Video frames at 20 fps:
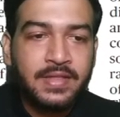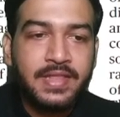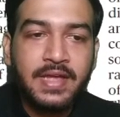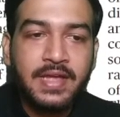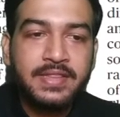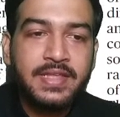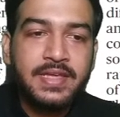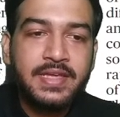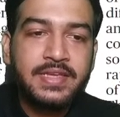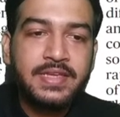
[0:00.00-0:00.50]

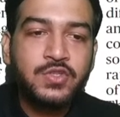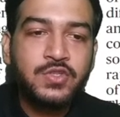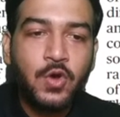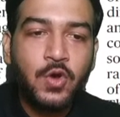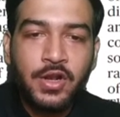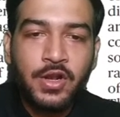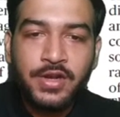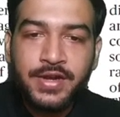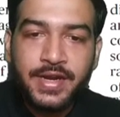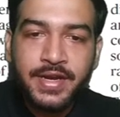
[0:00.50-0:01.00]
that there is
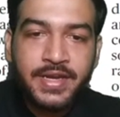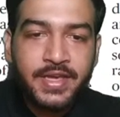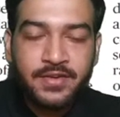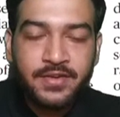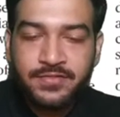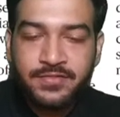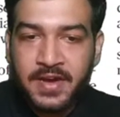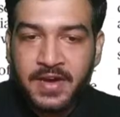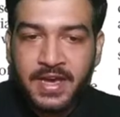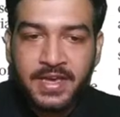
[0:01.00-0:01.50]
already
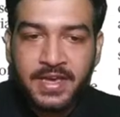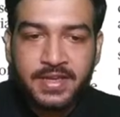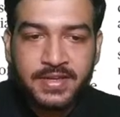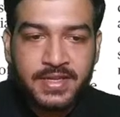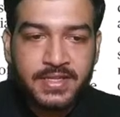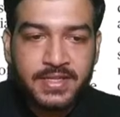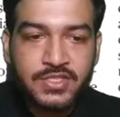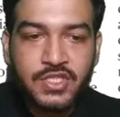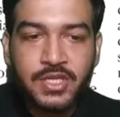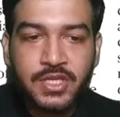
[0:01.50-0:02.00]
a fire
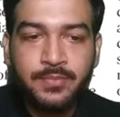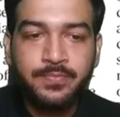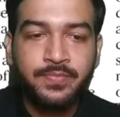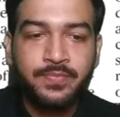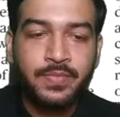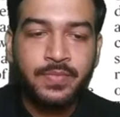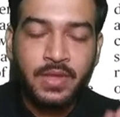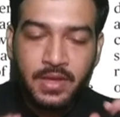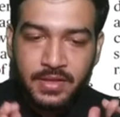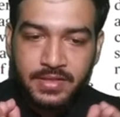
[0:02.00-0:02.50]
raging,
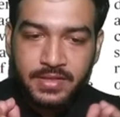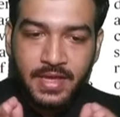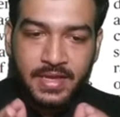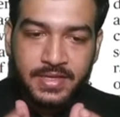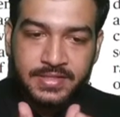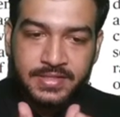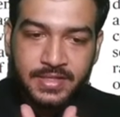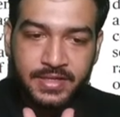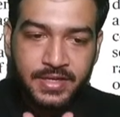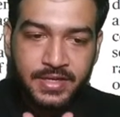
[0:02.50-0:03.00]

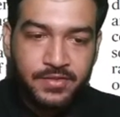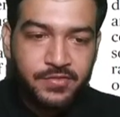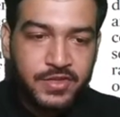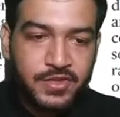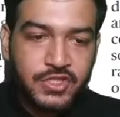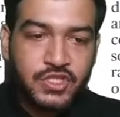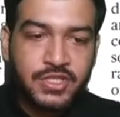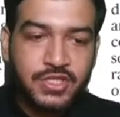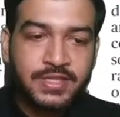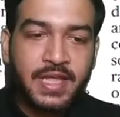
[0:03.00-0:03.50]
there is a
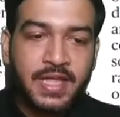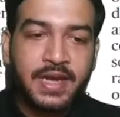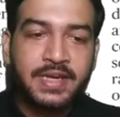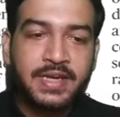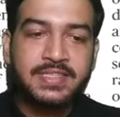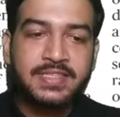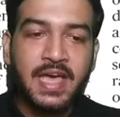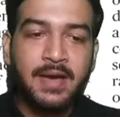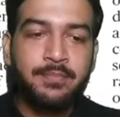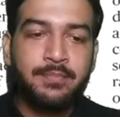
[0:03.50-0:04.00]
division that
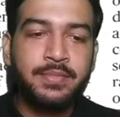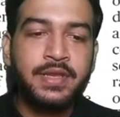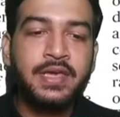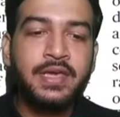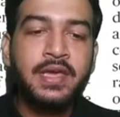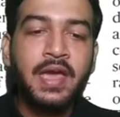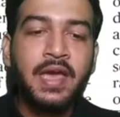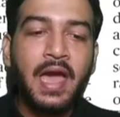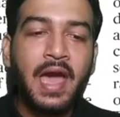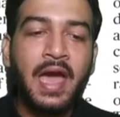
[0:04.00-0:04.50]
is
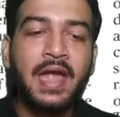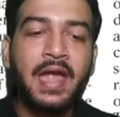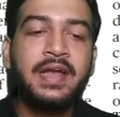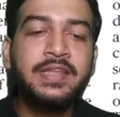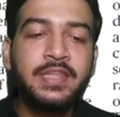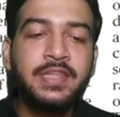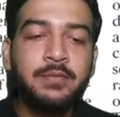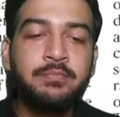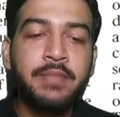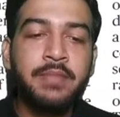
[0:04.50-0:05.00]
happening,
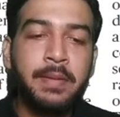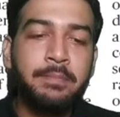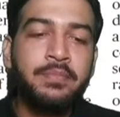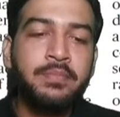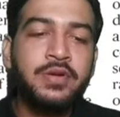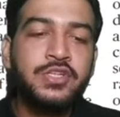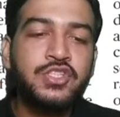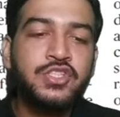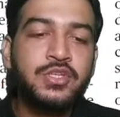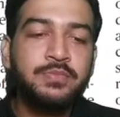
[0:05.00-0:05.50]
and the
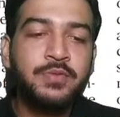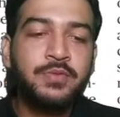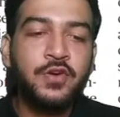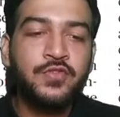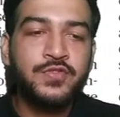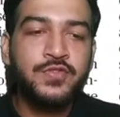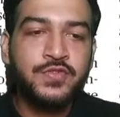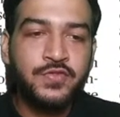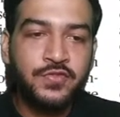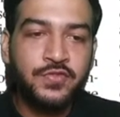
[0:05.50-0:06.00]
membership
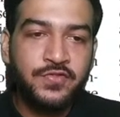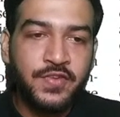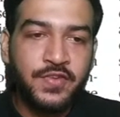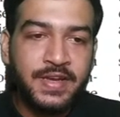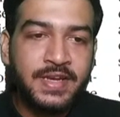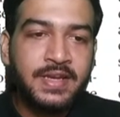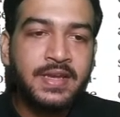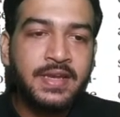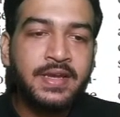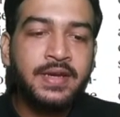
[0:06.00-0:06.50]
of
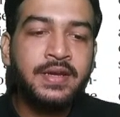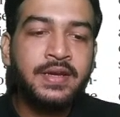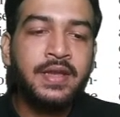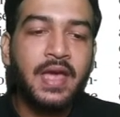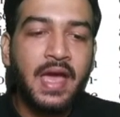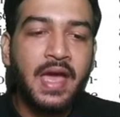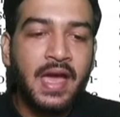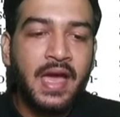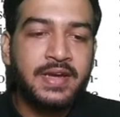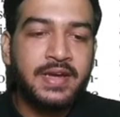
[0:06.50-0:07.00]
Finland
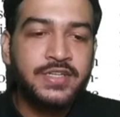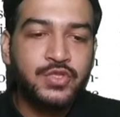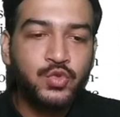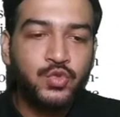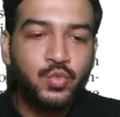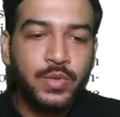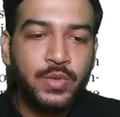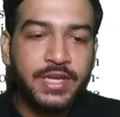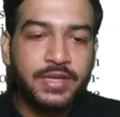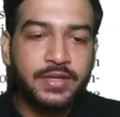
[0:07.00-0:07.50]
and
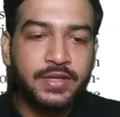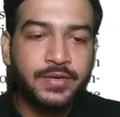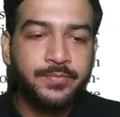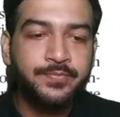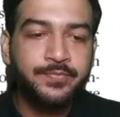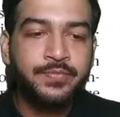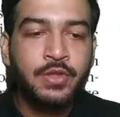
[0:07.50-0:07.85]
Sweden,